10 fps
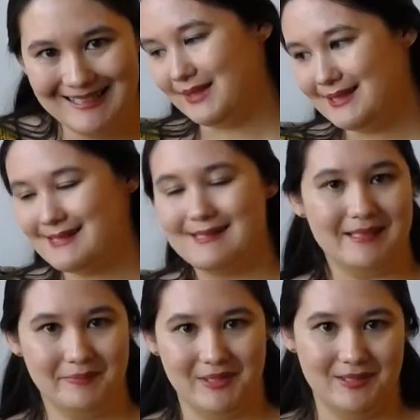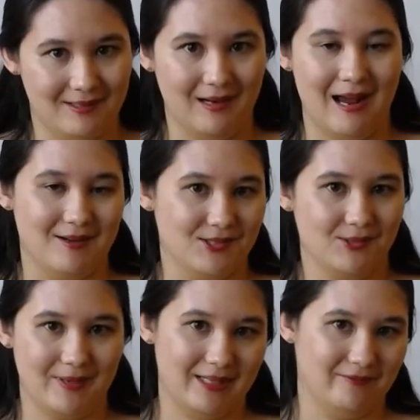And this is him at her house
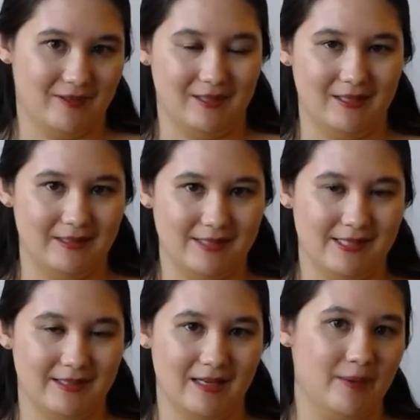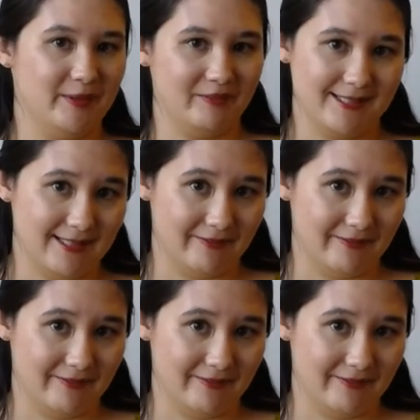waiting for her to come and receive